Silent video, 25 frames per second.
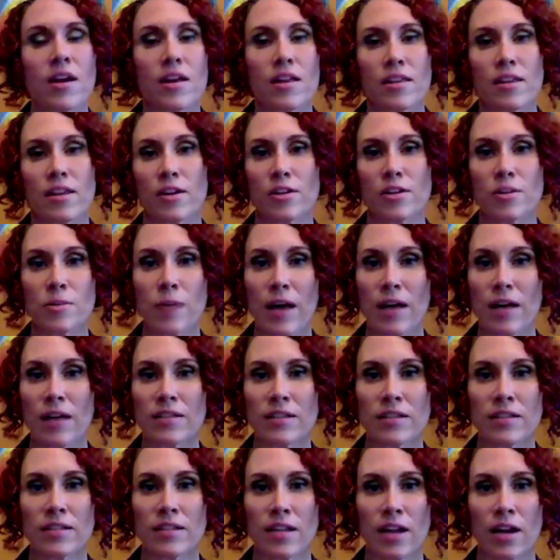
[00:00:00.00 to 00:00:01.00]
that I was
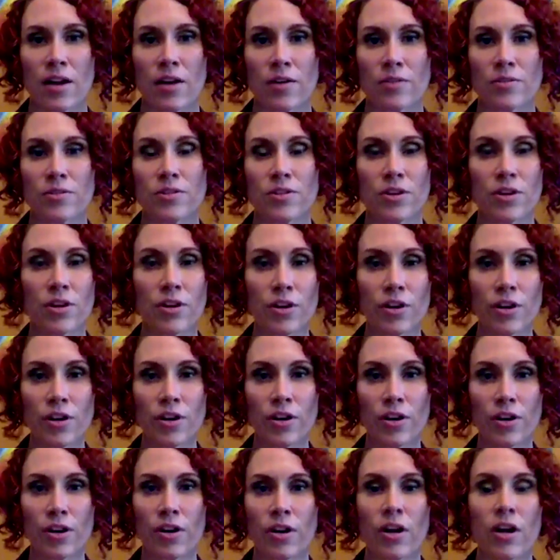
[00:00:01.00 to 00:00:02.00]
passing down to
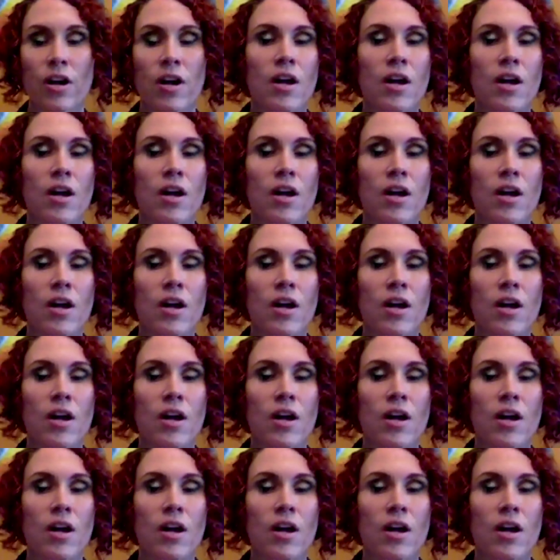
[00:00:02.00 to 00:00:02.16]
her